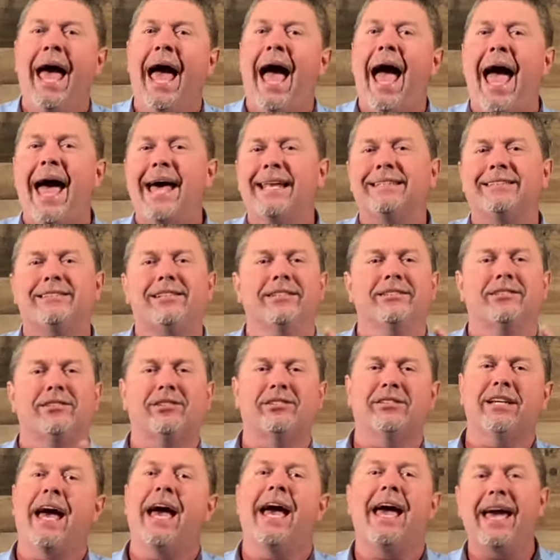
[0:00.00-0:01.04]
and to
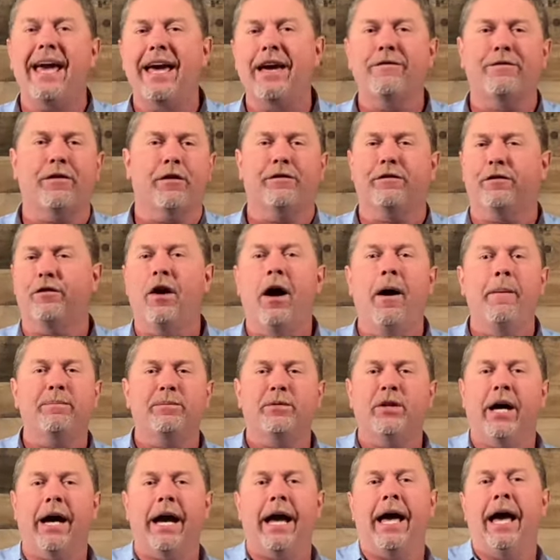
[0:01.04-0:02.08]
save
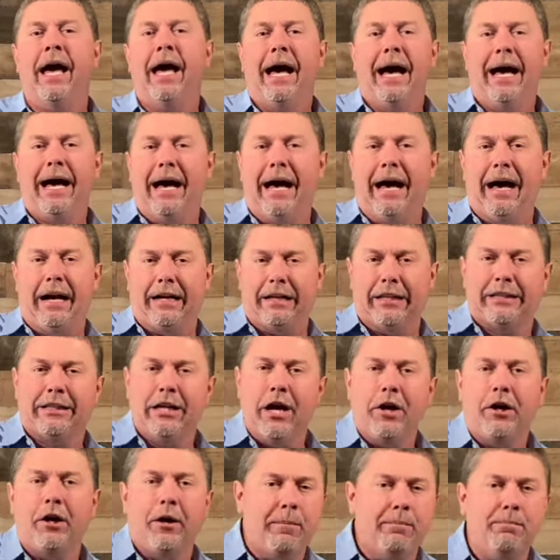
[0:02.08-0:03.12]
from the uh,
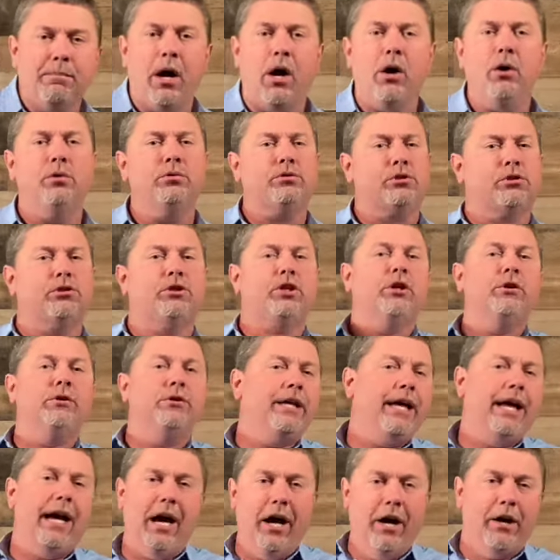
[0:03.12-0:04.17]
guttermost to
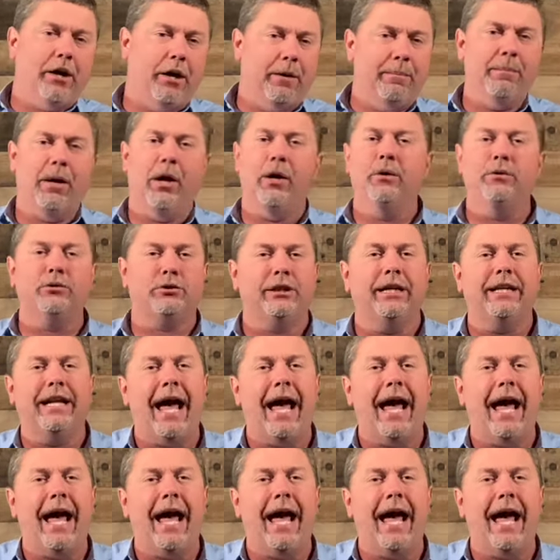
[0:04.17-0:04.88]
the uttermost.